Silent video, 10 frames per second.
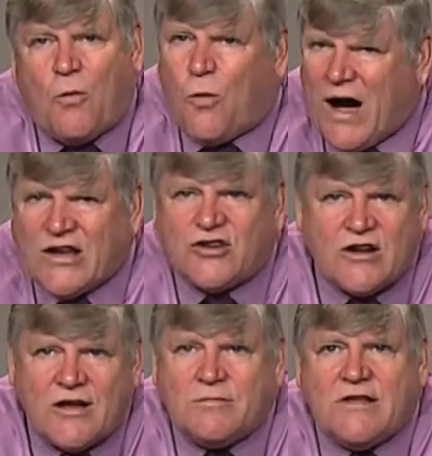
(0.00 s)
why
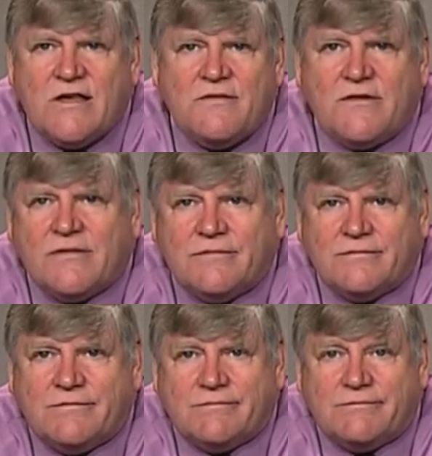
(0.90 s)
should I believe you?"
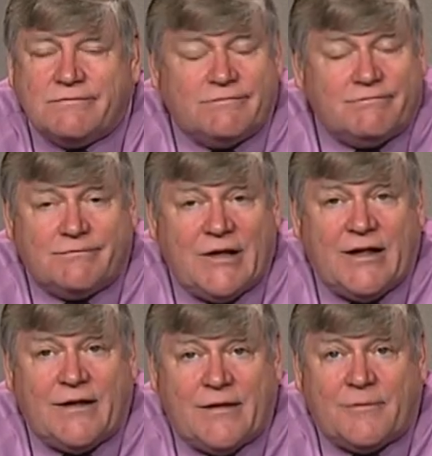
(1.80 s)

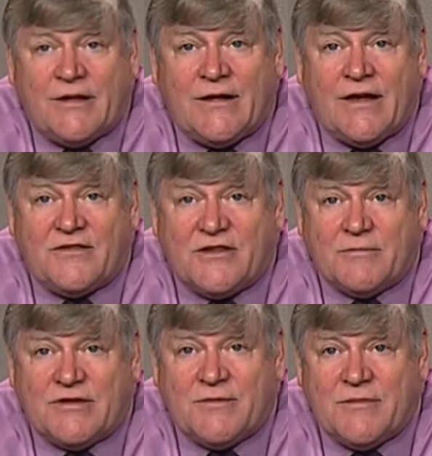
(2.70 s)
Hey, eh, I'm not asking you
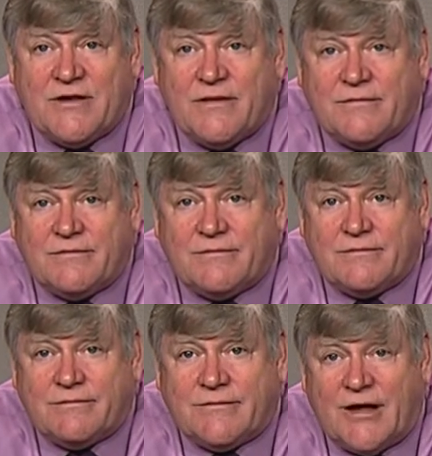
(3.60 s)
to believe me.
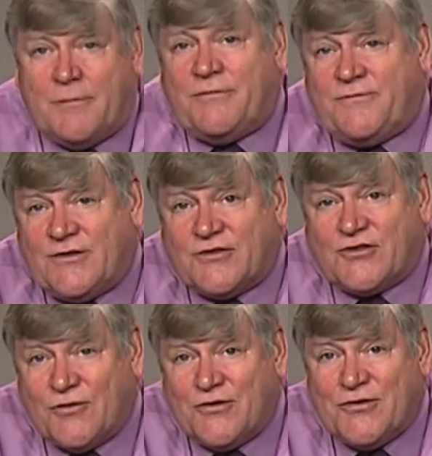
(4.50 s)
I'm just
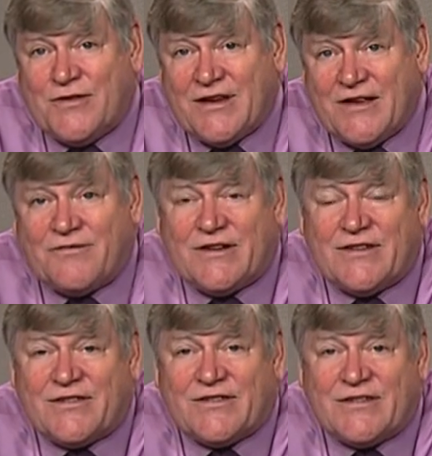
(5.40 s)
showing you the
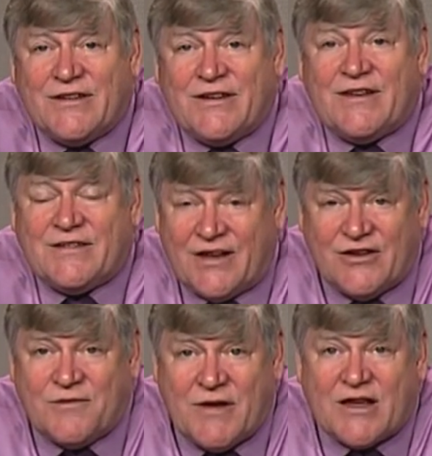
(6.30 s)
evidence. Now
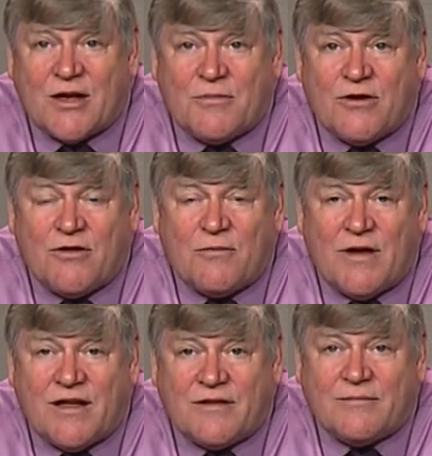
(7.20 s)
you make up your own
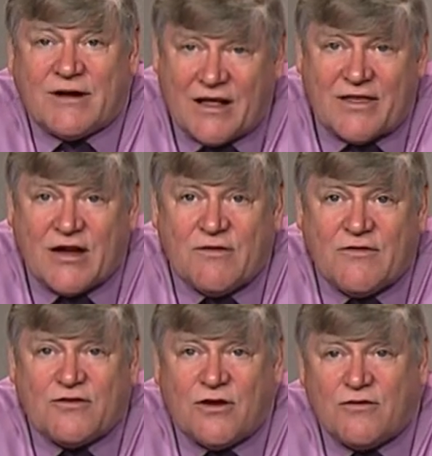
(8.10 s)
mind, but I think
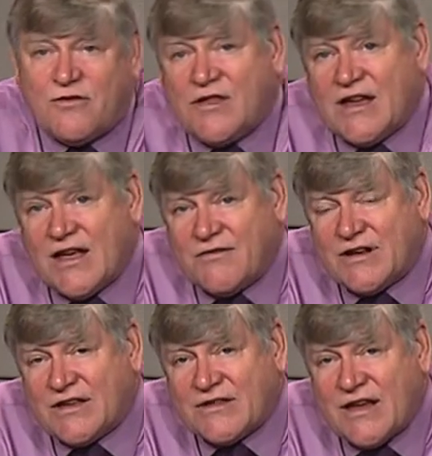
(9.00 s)
we've shown you the
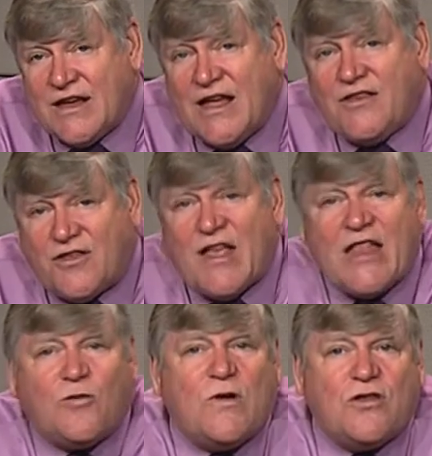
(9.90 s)
evidence. So
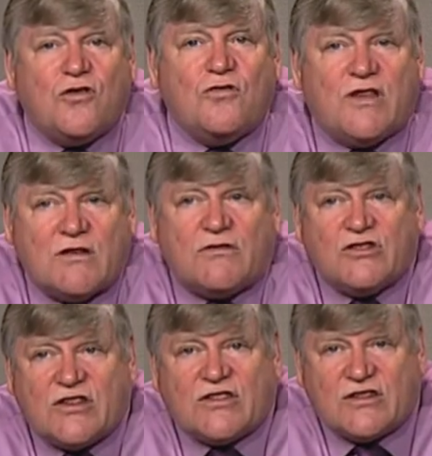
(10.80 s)
that's what due
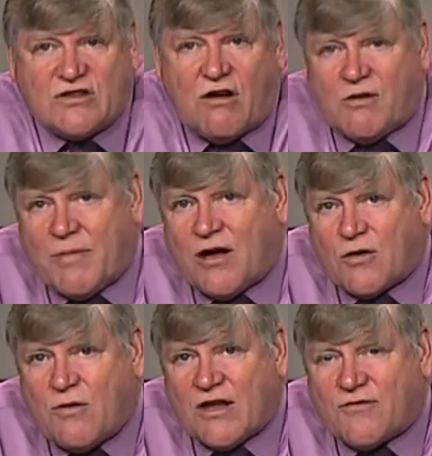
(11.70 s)
diligence is all
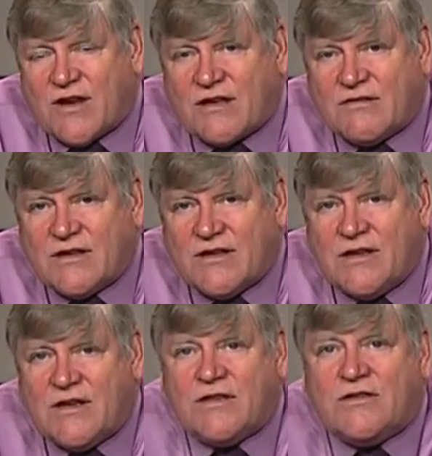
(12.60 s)
about, quite frankly
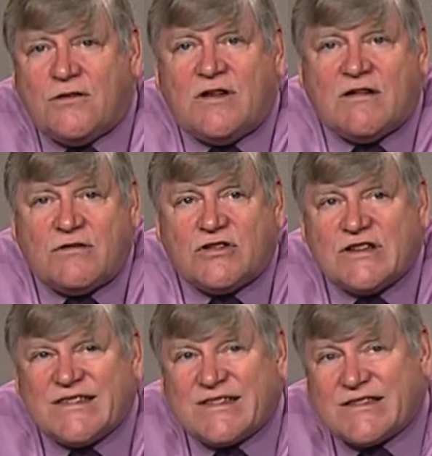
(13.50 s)
due
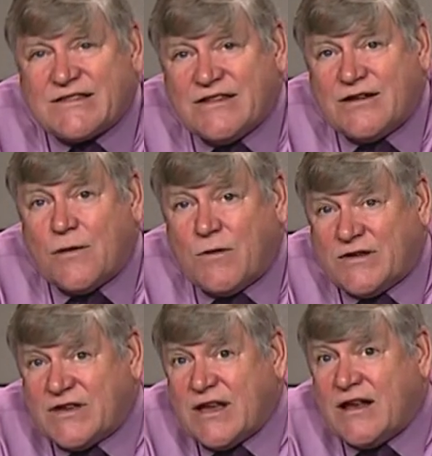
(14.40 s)
diligence, you know,
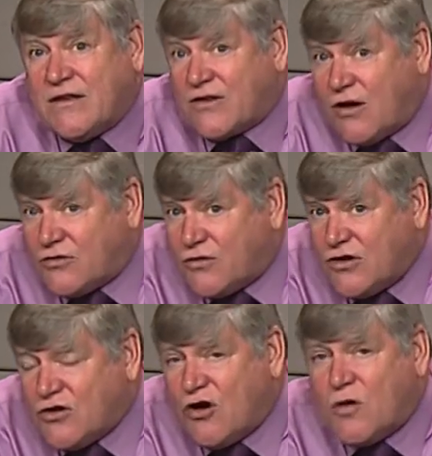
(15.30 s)
once again, it's called
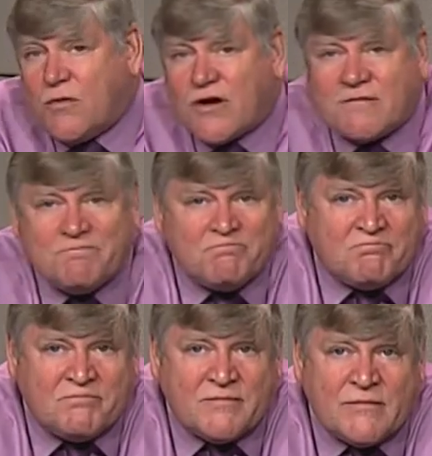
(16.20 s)
doing your homework.
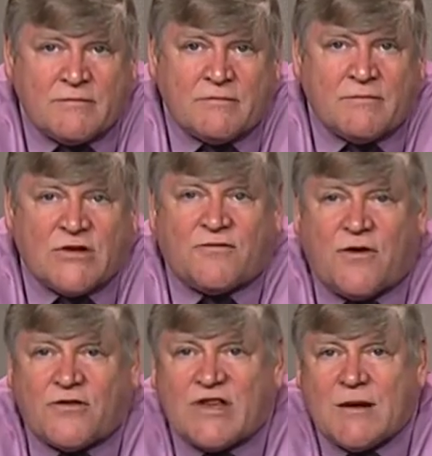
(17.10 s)
As
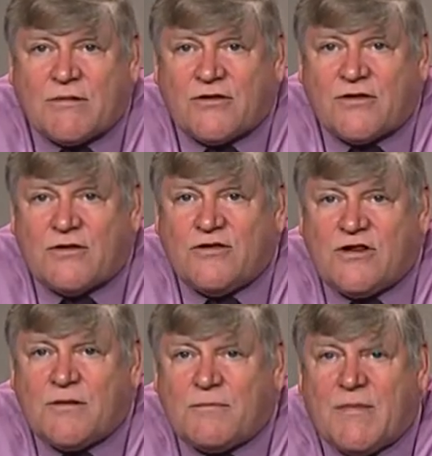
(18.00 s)
far as I'm concerned,
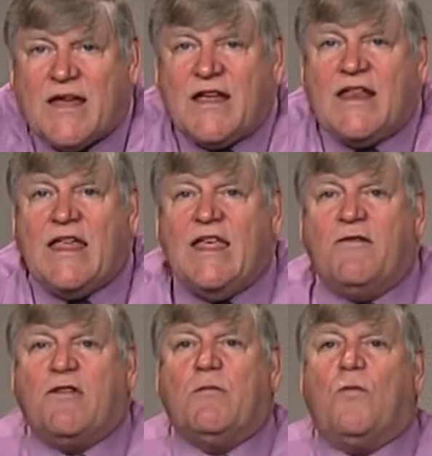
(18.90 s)
you can make it
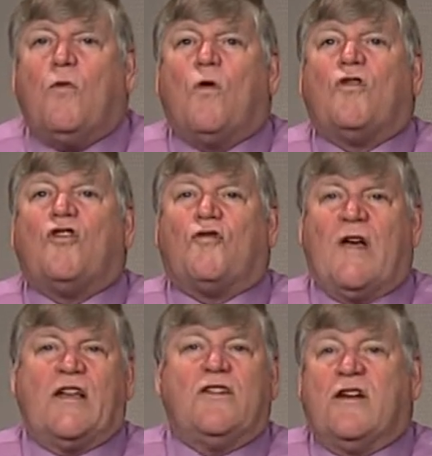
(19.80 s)
even more
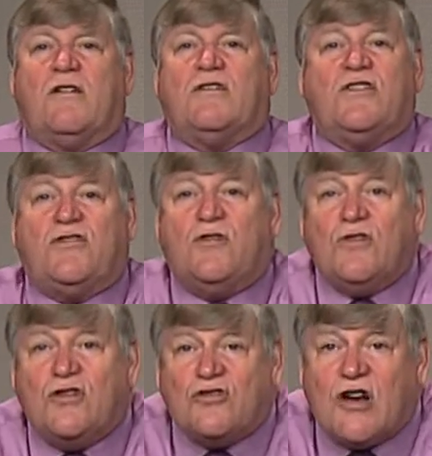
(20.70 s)
direct. You can call it just
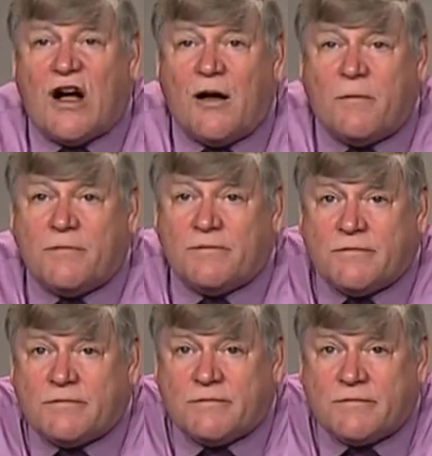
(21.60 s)
doing your job.
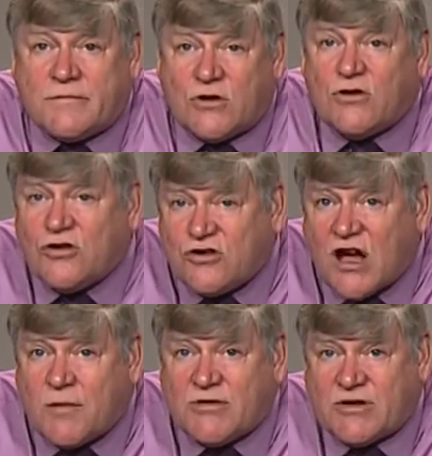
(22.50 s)
Doing your
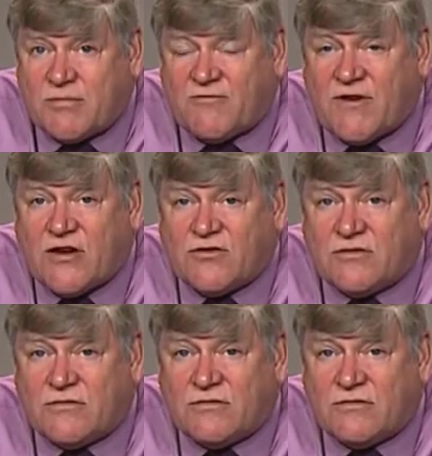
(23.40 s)
job as a professional.